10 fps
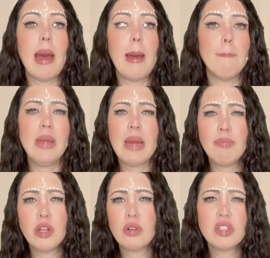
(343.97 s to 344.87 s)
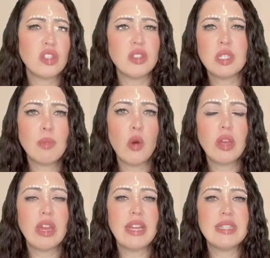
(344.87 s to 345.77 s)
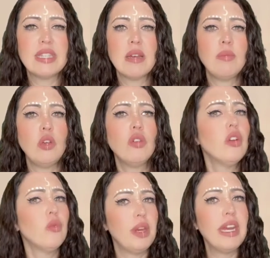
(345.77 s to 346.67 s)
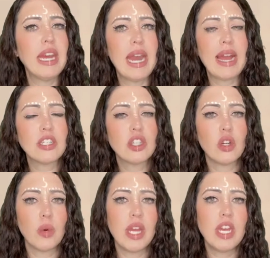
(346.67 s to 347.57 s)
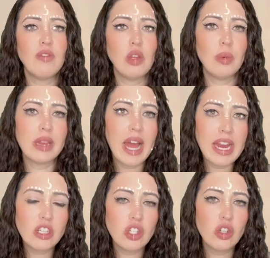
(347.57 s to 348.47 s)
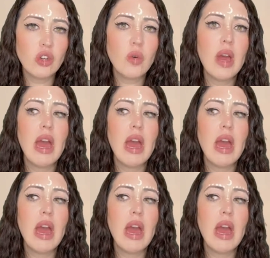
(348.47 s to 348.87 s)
Pick up the crystals, smoke cleanse them. You can reconnect the grid if you would like to.